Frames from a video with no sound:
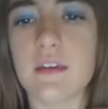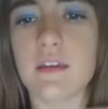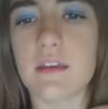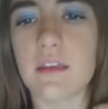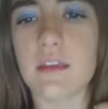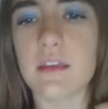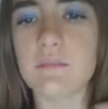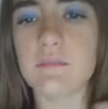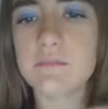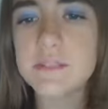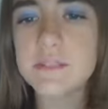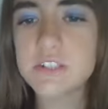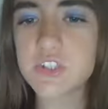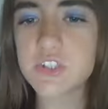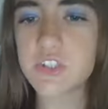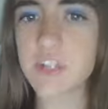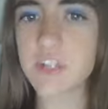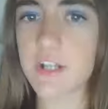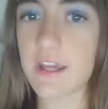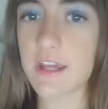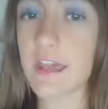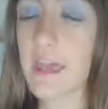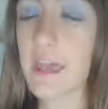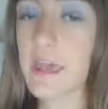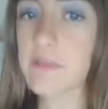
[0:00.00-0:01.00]
and be sure
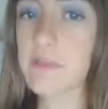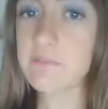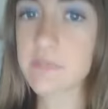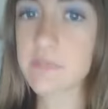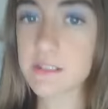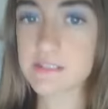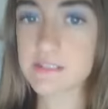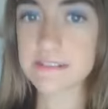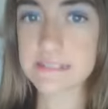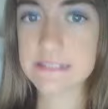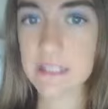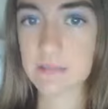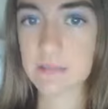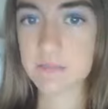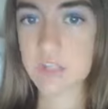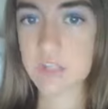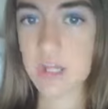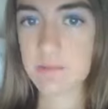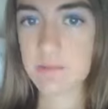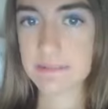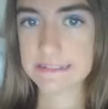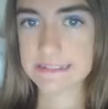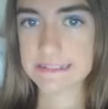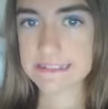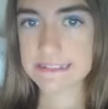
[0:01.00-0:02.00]
that add me on
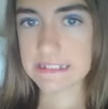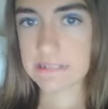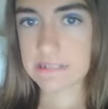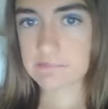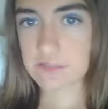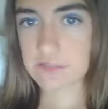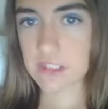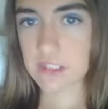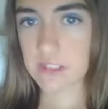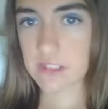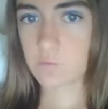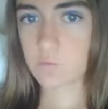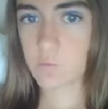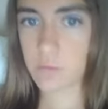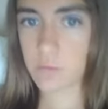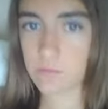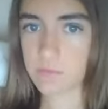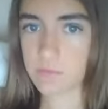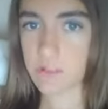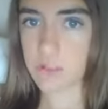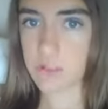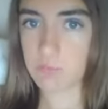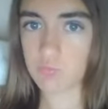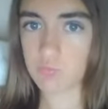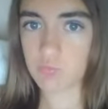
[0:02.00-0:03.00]
Snapchat. My Snapchat will
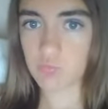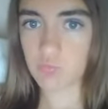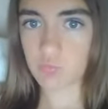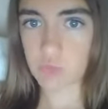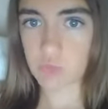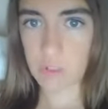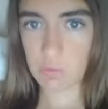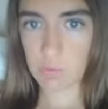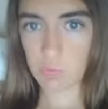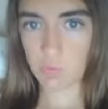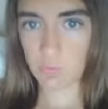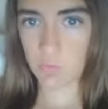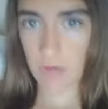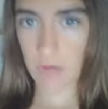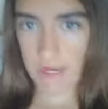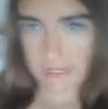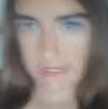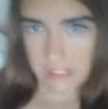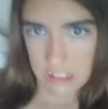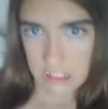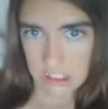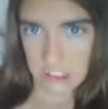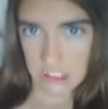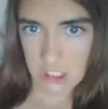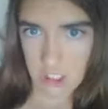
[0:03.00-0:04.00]
be right
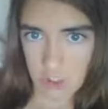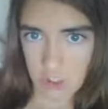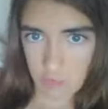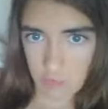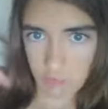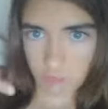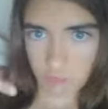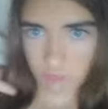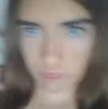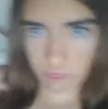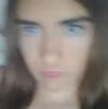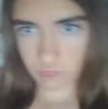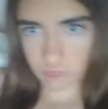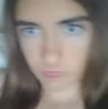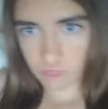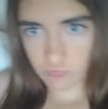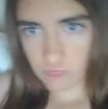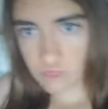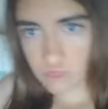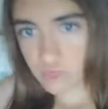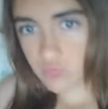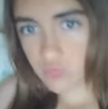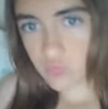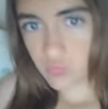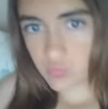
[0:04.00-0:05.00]
here.
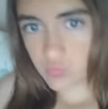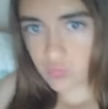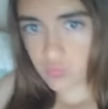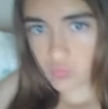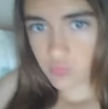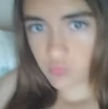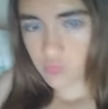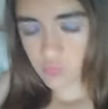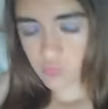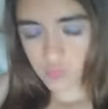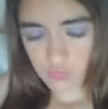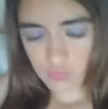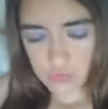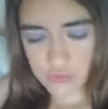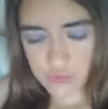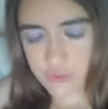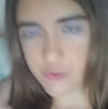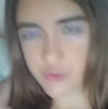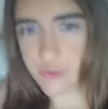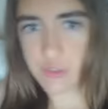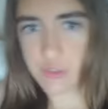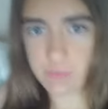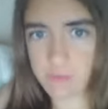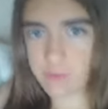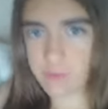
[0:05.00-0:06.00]
It
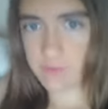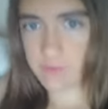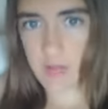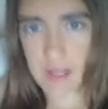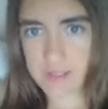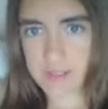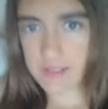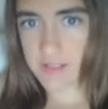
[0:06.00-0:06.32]
should be right